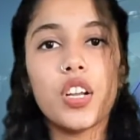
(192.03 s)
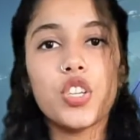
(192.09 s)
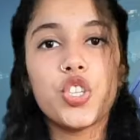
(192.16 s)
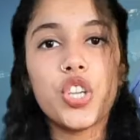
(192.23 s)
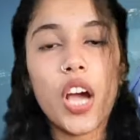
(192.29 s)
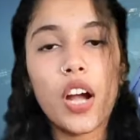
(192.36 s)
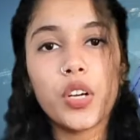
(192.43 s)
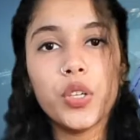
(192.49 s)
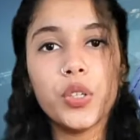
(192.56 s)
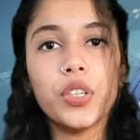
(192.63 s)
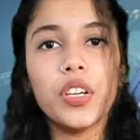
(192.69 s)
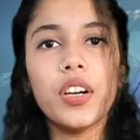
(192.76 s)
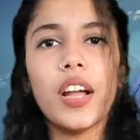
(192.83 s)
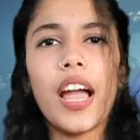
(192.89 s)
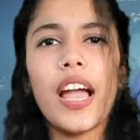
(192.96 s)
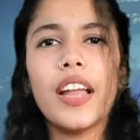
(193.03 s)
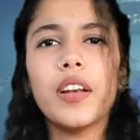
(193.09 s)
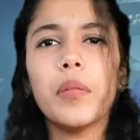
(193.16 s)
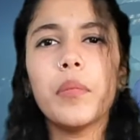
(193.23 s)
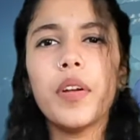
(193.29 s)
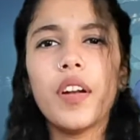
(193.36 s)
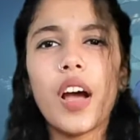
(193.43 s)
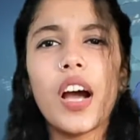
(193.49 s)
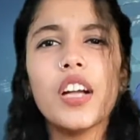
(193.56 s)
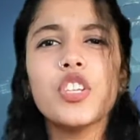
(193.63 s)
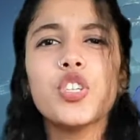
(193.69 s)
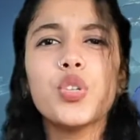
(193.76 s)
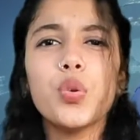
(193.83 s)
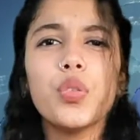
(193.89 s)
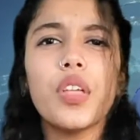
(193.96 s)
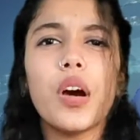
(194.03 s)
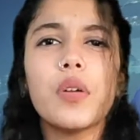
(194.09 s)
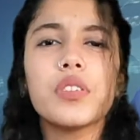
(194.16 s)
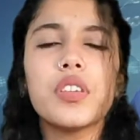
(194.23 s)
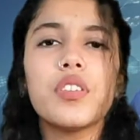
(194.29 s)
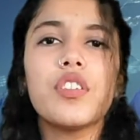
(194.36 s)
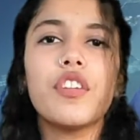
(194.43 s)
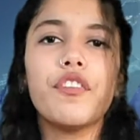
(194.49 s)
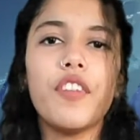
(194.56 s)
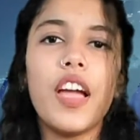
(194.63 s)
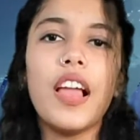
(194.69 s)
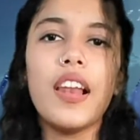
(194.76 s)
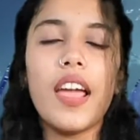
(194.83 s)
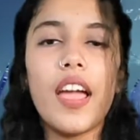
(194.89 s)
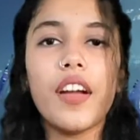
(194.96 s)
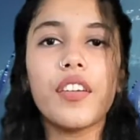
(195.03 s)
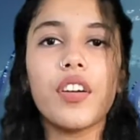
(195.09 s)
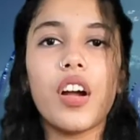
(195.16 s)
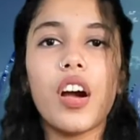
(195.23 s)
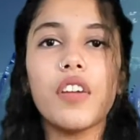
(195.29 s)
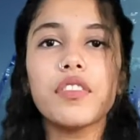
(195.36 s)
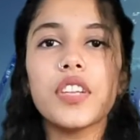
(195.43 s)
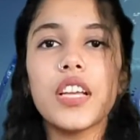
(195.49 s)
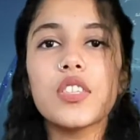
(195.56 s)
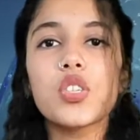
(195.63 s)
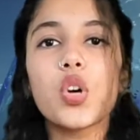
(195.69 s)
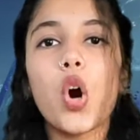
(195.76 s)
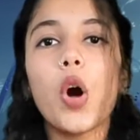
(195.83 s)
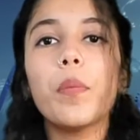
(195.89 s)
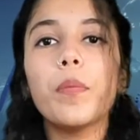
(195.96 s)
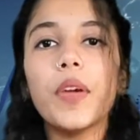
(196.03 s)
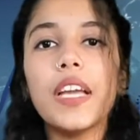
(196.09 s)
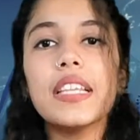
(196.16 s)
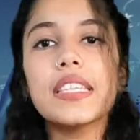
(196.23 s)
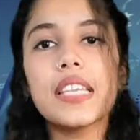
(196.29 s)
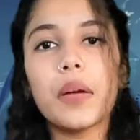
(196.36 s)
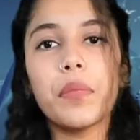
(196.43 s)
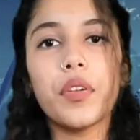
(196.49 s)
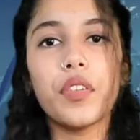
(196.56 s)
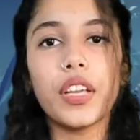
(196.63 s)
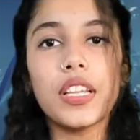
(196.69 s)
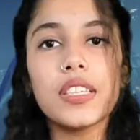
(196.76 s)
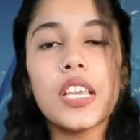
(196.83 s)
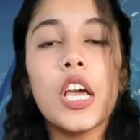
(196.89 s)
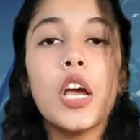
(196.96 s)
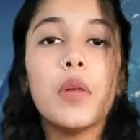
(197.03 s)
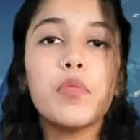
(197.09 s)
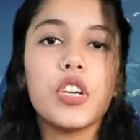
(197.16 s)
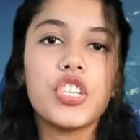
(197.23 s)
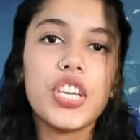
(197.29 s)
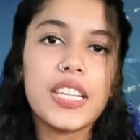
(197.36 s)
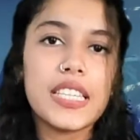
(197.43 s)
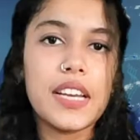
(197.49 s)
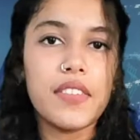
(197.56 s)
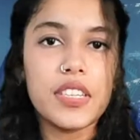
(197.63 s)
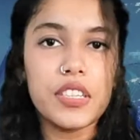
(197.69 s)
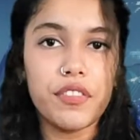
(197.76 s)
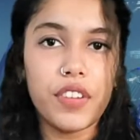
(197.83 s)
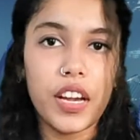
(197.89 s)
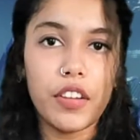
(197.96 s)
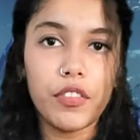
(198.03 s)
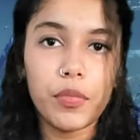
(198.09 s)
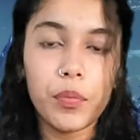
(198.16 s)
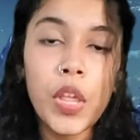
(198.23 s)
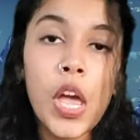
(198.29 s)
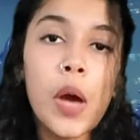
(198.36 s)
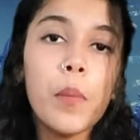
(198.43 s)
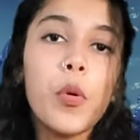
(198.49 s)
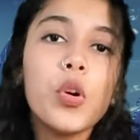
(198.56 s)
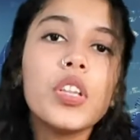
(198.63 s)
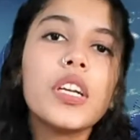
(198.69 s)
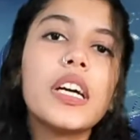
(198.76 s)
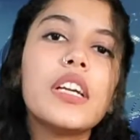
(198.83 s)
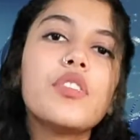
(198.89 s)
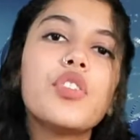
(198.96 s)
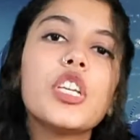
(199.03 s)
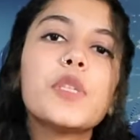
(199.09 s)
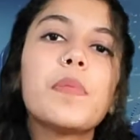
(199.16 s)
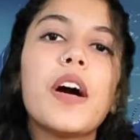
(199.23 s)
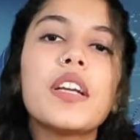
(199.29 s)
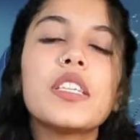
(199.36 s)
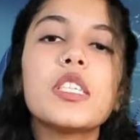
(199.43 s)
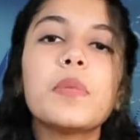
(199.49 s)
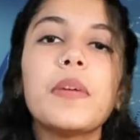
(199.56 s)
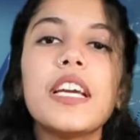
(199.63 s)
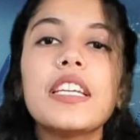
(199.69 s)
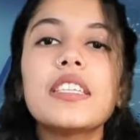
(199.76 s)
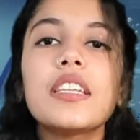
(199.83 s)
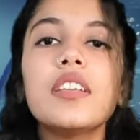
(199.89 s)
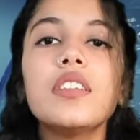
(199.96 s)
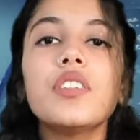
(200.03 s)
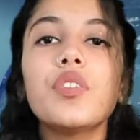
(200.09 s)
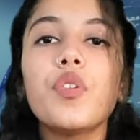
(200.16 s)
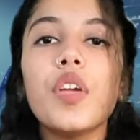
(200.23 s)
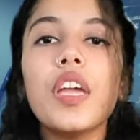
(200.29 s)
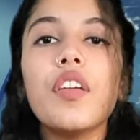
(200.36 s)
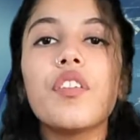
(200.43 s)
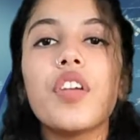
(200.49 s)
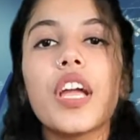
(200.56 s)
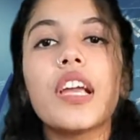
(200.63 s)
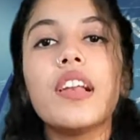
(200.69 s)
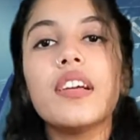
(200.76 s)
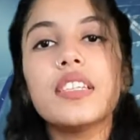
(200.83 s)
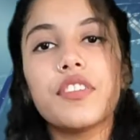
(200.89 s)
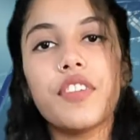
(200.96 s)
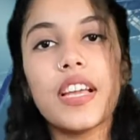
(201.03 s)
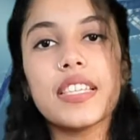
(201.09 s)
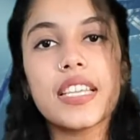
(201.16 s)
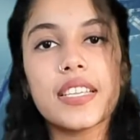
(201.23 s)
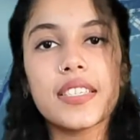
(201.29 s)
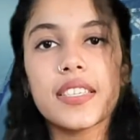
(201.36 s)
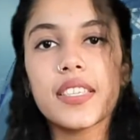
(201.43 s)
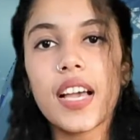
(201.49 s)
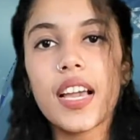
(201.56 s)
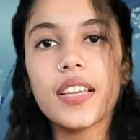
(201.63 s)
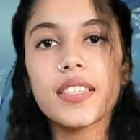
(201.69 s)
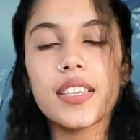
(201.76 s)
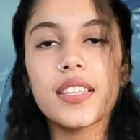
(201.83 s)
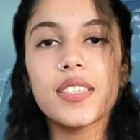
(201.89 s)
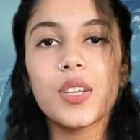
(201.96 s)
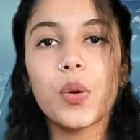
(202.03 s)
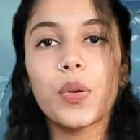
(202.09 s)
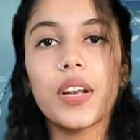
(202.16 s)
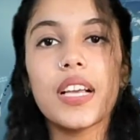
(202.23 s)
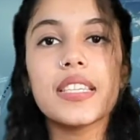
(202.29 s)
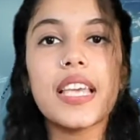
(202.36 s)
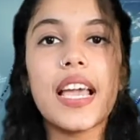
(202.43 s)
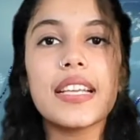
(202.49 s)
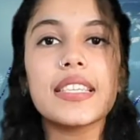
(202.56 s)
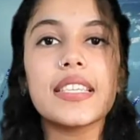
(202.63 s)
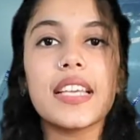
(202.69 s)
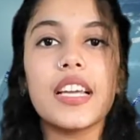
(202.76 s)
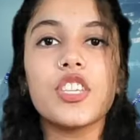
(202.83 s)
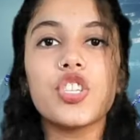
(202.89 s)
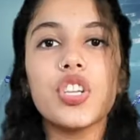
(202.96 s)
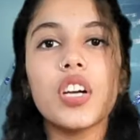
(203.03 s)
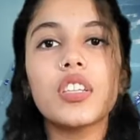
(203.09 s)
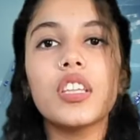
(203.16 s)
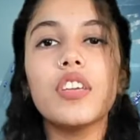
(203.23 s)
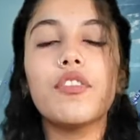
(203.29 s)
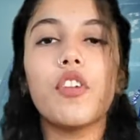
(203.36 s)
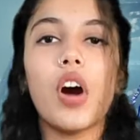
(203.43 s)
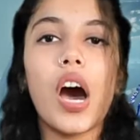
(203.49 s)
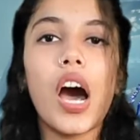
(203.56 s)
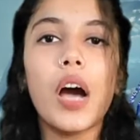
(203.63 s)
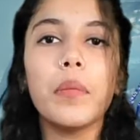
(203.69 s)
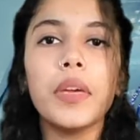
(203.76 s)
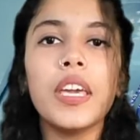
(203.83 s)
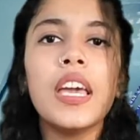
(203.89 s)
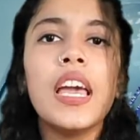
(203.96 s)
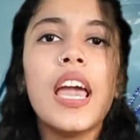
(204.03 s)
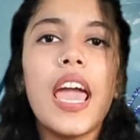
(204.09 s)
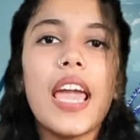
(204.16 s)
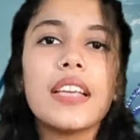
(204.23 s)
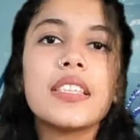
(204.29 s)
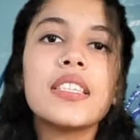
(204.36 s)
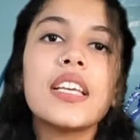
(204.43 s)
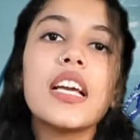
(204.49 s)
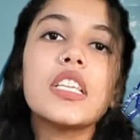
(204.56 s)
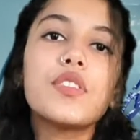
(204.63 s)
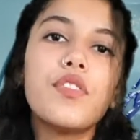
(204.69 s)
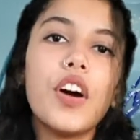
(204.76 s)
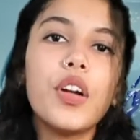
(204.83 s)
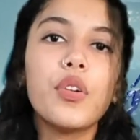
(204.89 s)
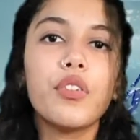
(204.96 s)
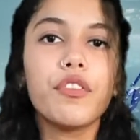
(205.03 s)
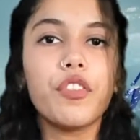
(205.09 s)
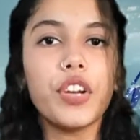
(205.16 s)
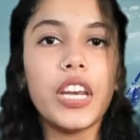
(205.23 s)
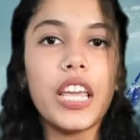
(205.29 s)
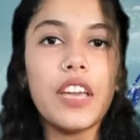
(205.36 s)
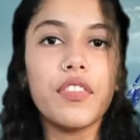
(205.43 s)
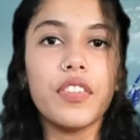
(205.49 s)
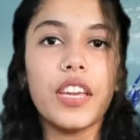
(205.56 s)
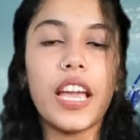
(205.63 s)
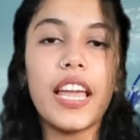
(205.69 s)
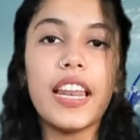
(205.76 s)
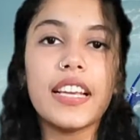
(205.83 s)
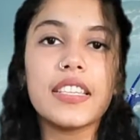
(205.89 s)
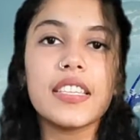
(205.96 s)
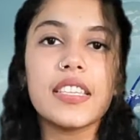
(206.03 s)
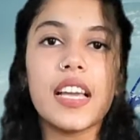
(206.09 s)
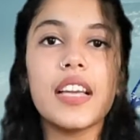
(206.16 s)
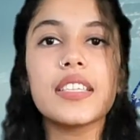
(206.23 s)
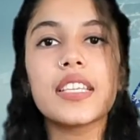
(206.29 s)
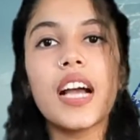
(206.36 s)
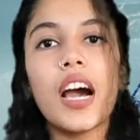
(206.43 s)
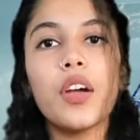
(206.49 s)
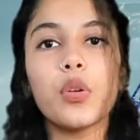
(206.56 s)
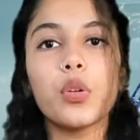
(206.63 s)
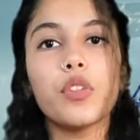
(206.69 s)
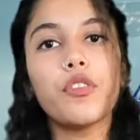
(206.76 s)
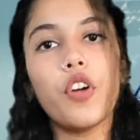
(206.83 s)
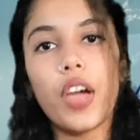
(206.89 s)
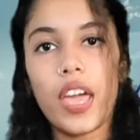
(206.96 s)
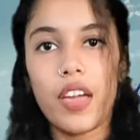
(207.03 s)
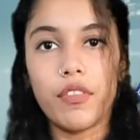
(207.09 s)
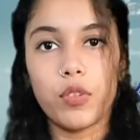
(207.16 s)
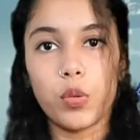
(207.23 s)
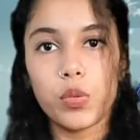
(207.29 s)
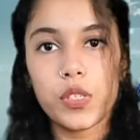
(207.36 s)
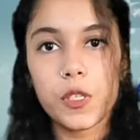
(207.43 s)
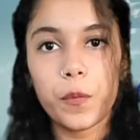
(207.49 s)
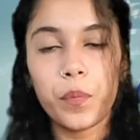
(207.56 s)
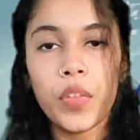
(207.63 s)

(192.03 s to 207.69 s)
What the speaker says: Jaguar and Mirage 2000 Rafale aircraft and Scorpion submarines, Project 75. Both the countries participate in 3 regular defense exercises known as Exercise Shakti for Army, Exercise Varun for Navy and Exercise Garud for Air Force.